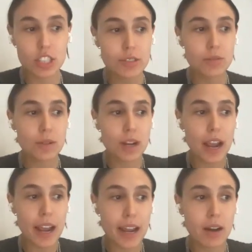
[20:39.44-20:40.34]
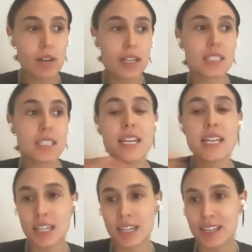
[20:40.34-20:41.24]
two, how
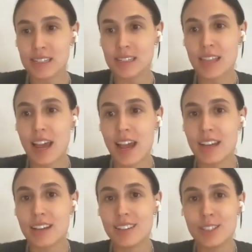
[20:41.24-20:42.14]
exciting it is that,